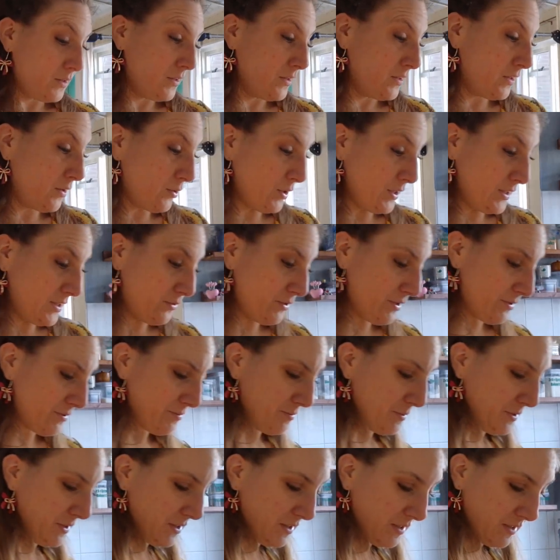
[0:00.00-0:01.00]
No, last
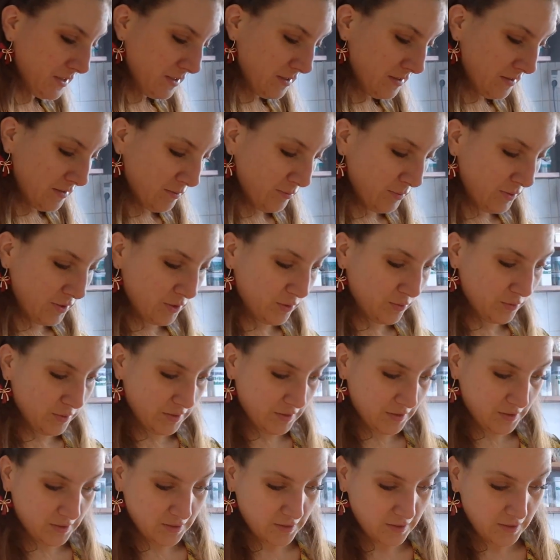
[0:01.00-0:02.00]
recipe with the
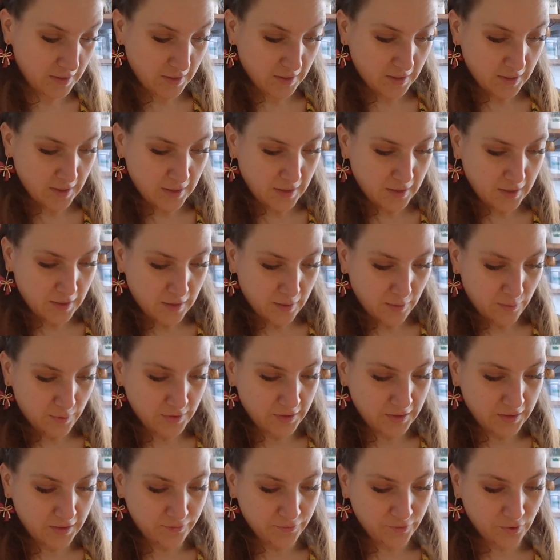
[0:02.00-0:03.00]
cookies, with
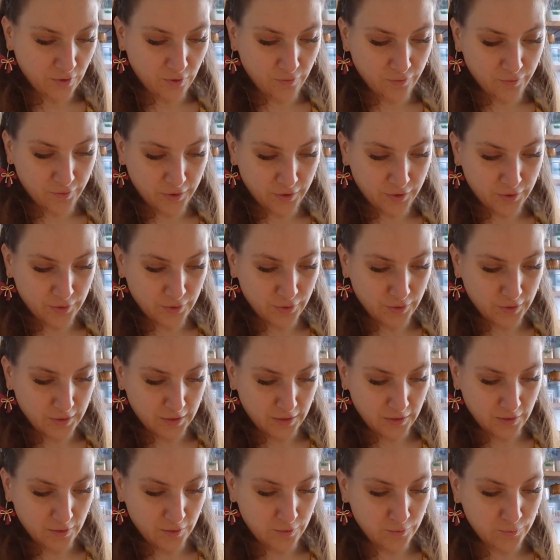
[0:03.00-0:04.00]
the leftover cookie
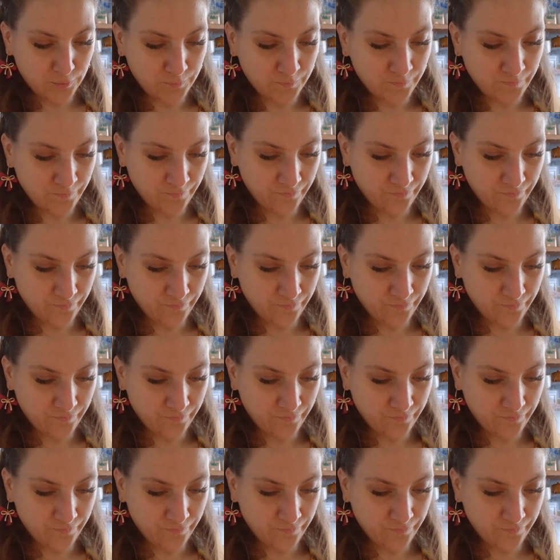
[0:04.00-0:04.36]
dough,